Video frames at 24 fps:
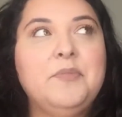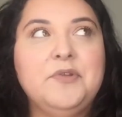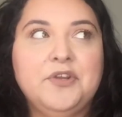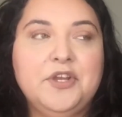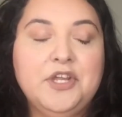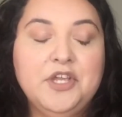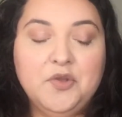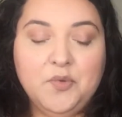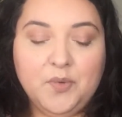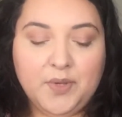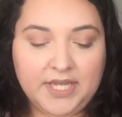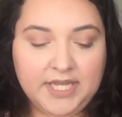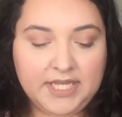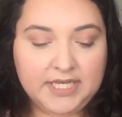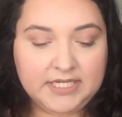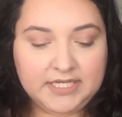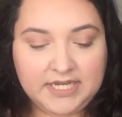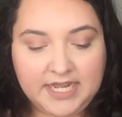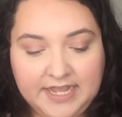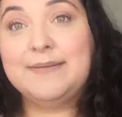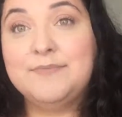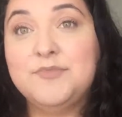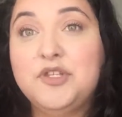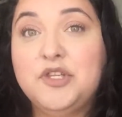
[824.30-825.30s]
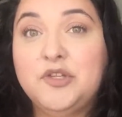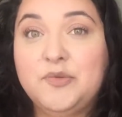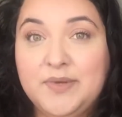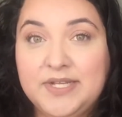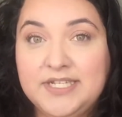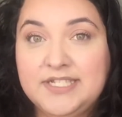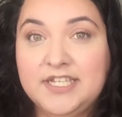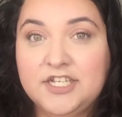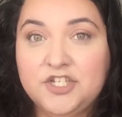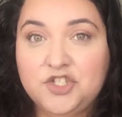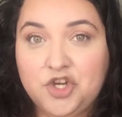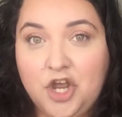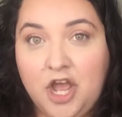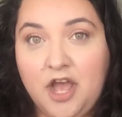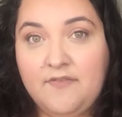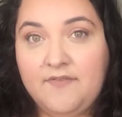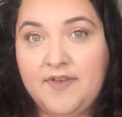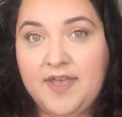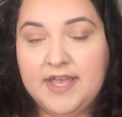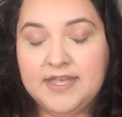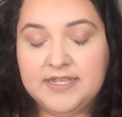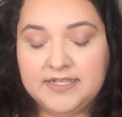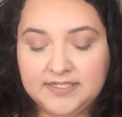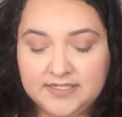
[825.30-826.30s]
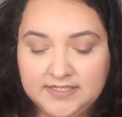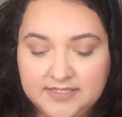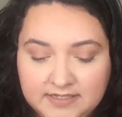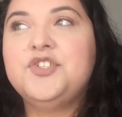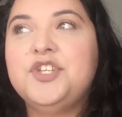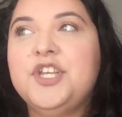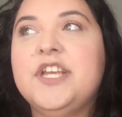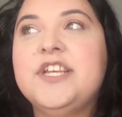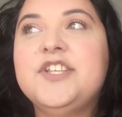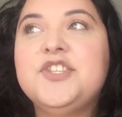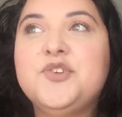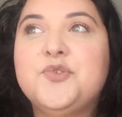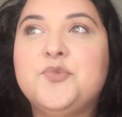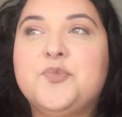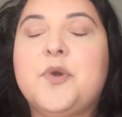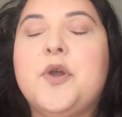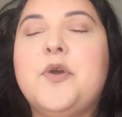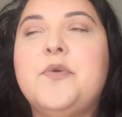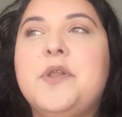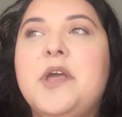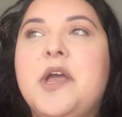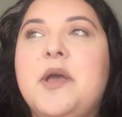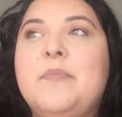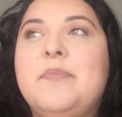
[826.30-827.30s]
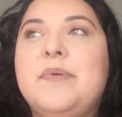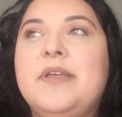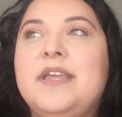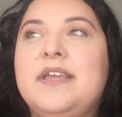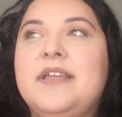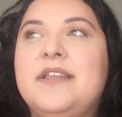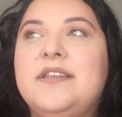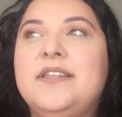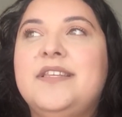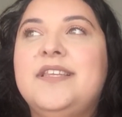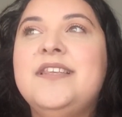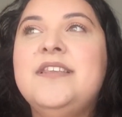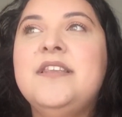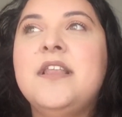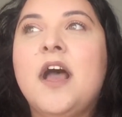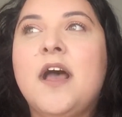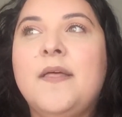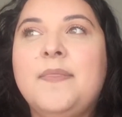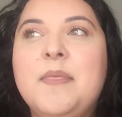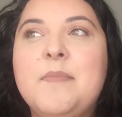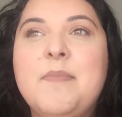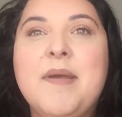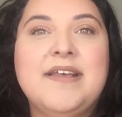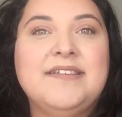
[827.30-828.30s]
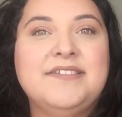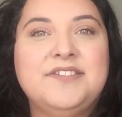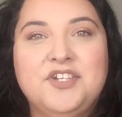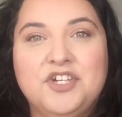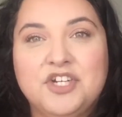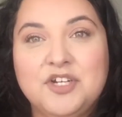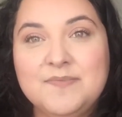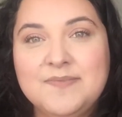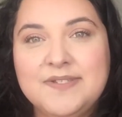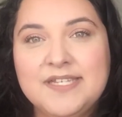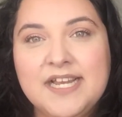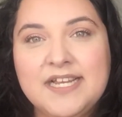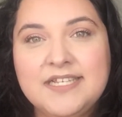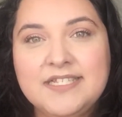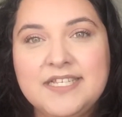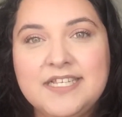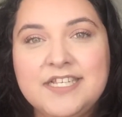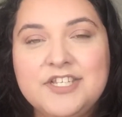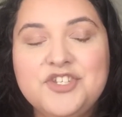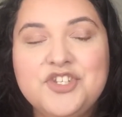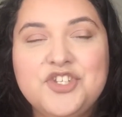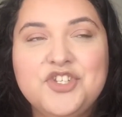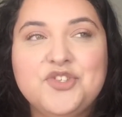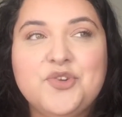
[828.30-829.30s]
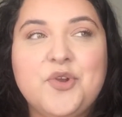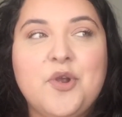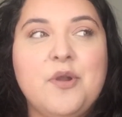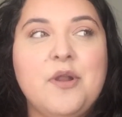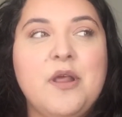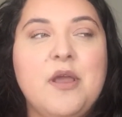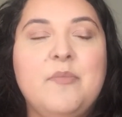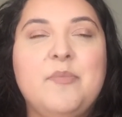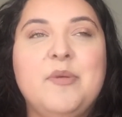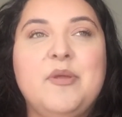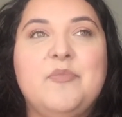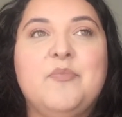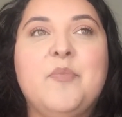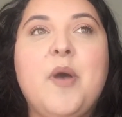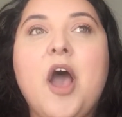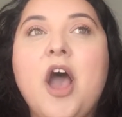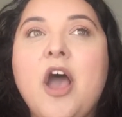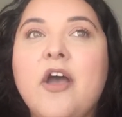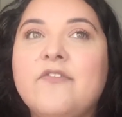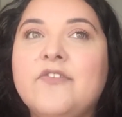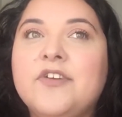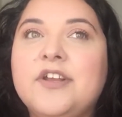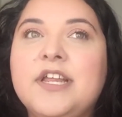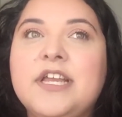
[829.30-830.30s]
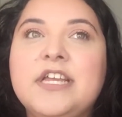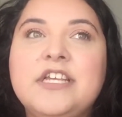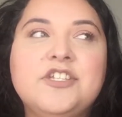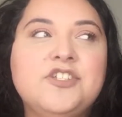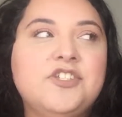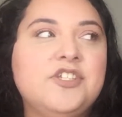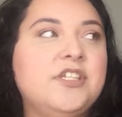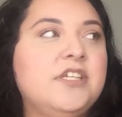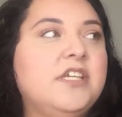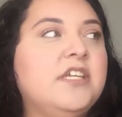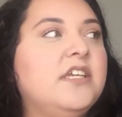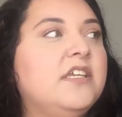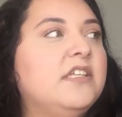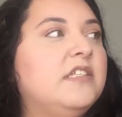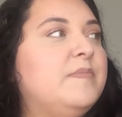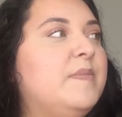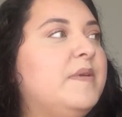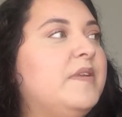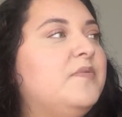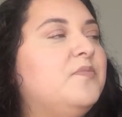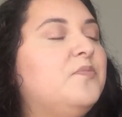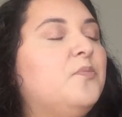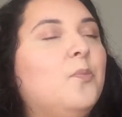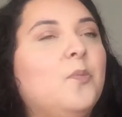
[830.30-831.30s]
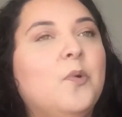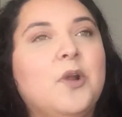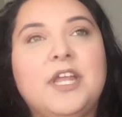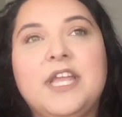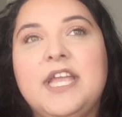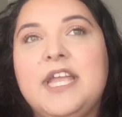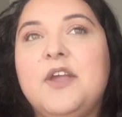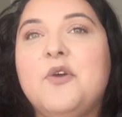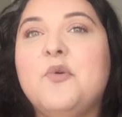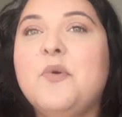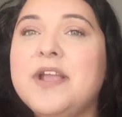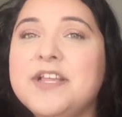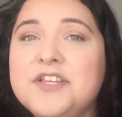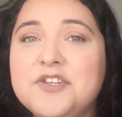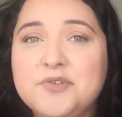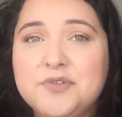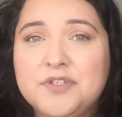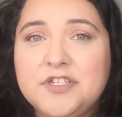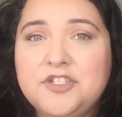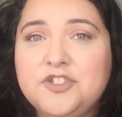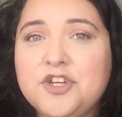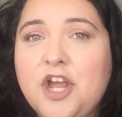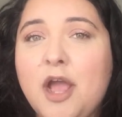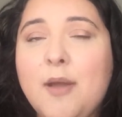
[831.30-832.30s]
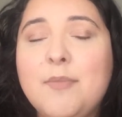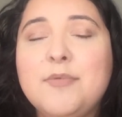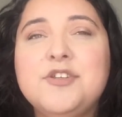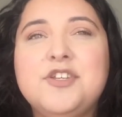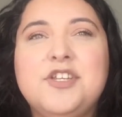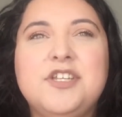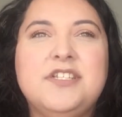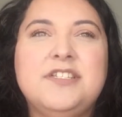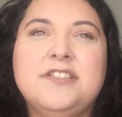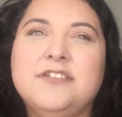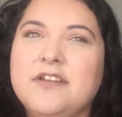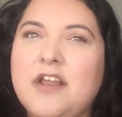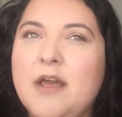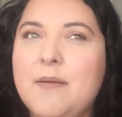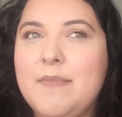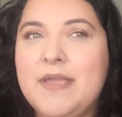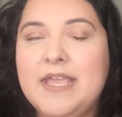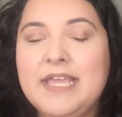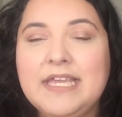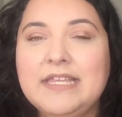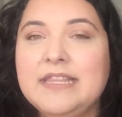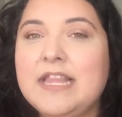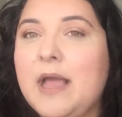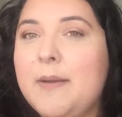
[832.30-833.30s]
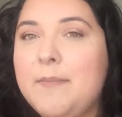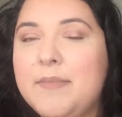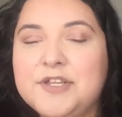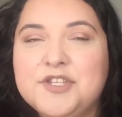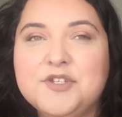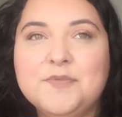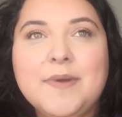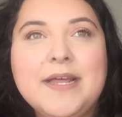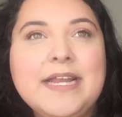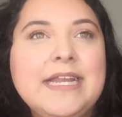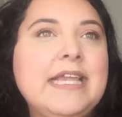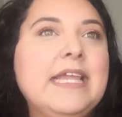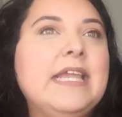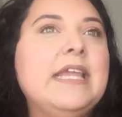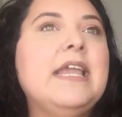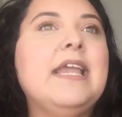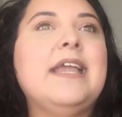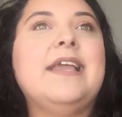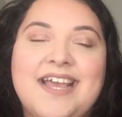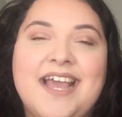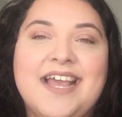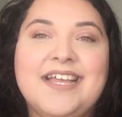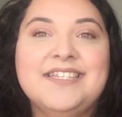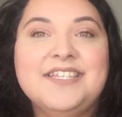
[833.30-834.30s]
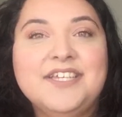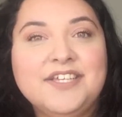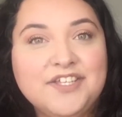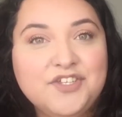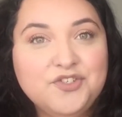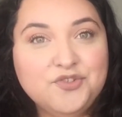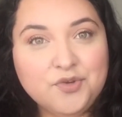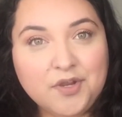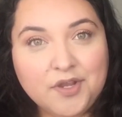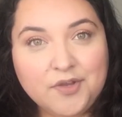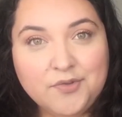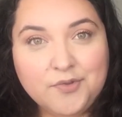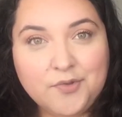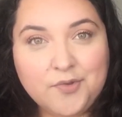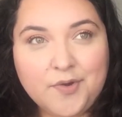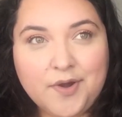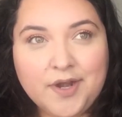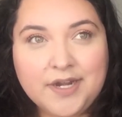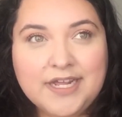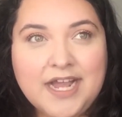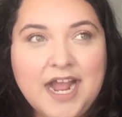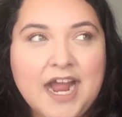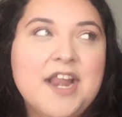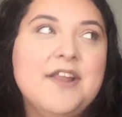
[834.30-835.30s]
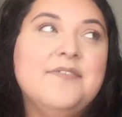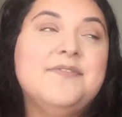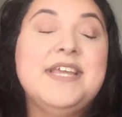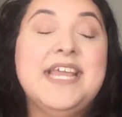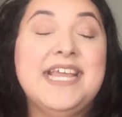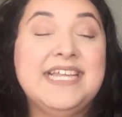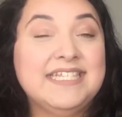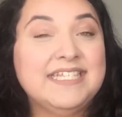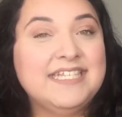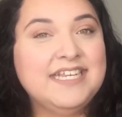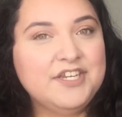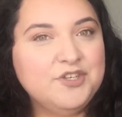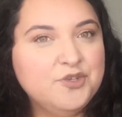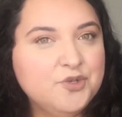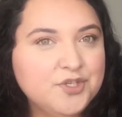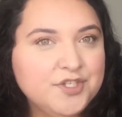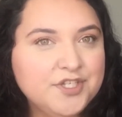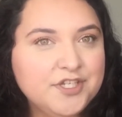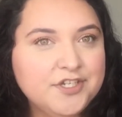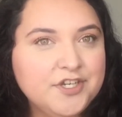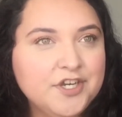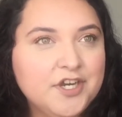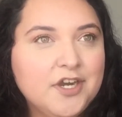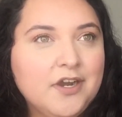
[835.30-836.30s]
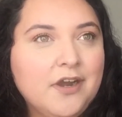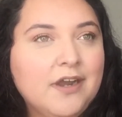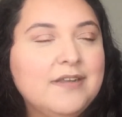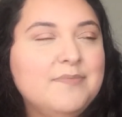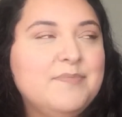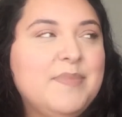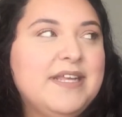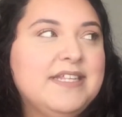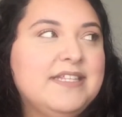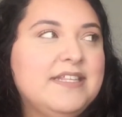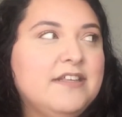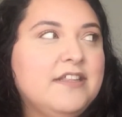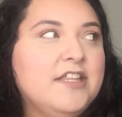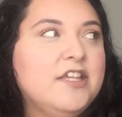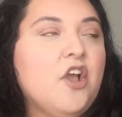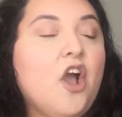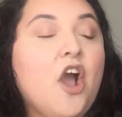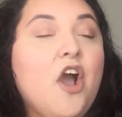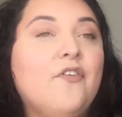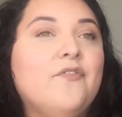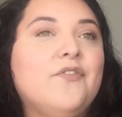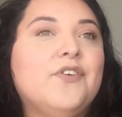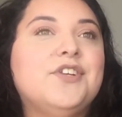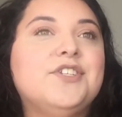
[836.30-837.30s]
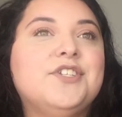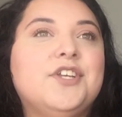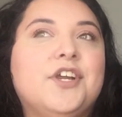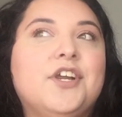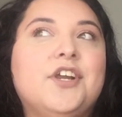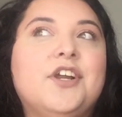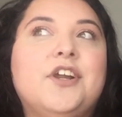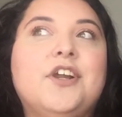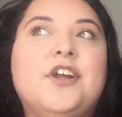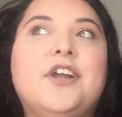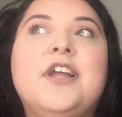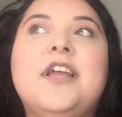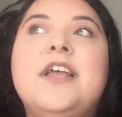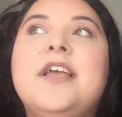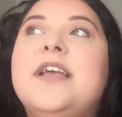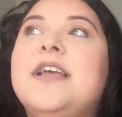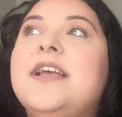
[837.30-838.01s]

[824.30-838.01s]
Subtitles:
beauty queen named Luisa Chavez. She has grown up in not the best circumstances. She's grown up in poverty. She's been working a waitressing job, and she's still not making that much money, until a drug lord kind of takes an interest in her and basically offers her